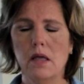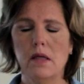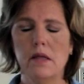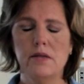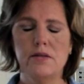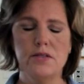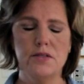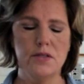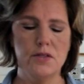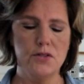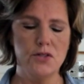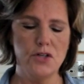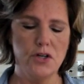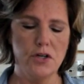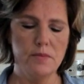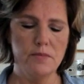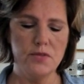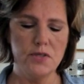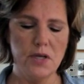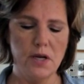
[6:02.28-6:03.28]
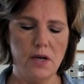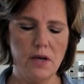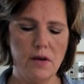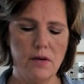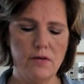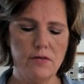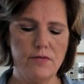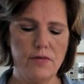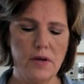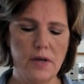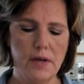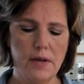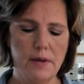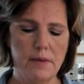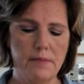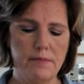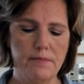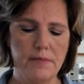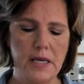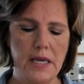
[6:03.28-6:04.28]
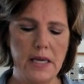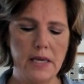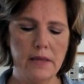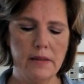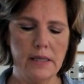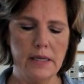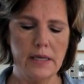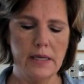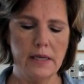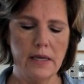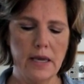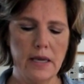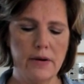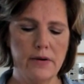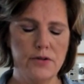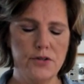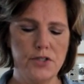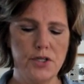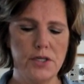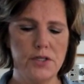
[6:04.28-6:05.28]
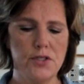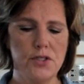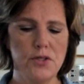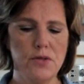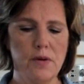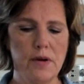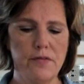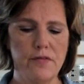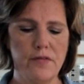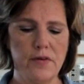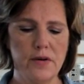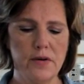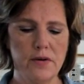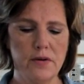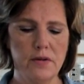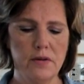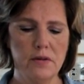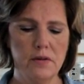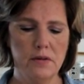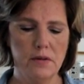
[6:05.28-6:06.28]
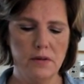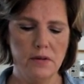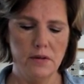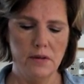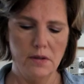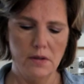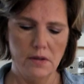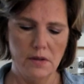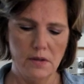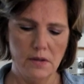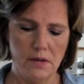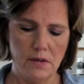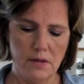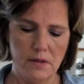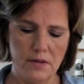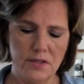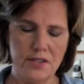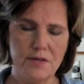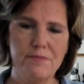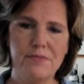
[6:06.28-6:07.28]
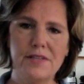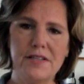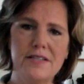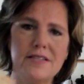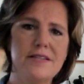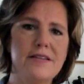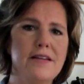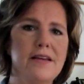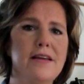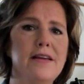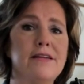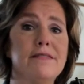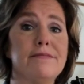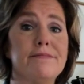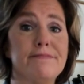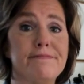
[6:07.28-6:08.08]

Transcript: This is in terms of healing energy too, I feel. Simplicity.